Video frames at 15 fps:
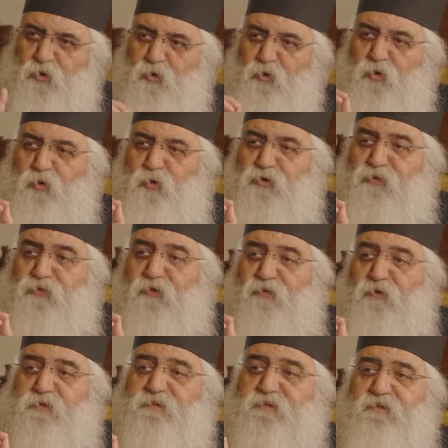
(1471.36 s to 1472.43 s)
They want
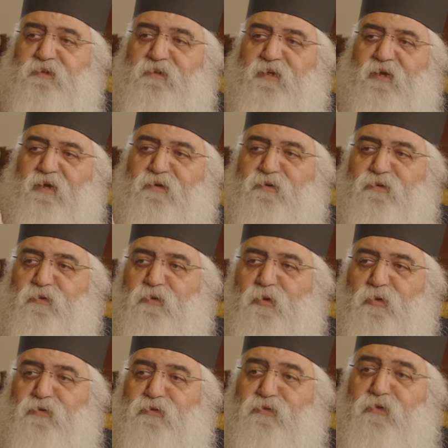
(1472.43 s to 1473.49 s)
only
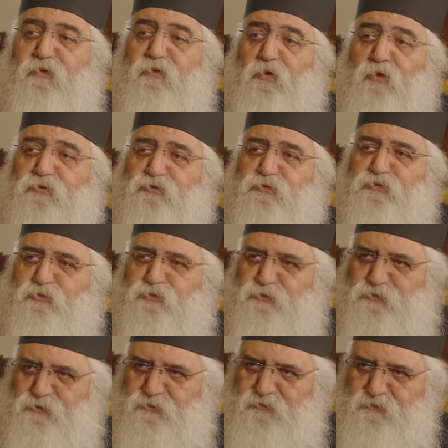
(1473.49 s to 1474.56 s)
uniates to remain.
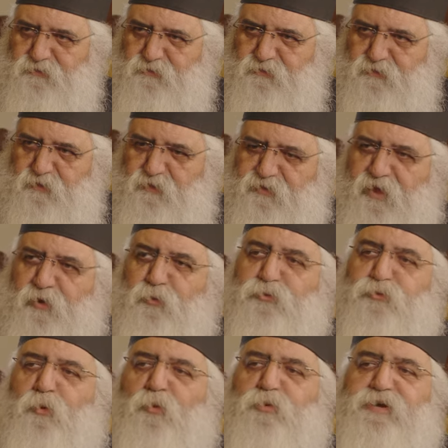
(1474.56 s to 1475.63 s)

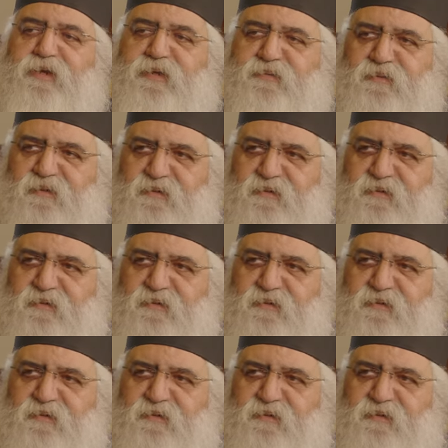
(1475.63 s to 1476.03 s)
And you will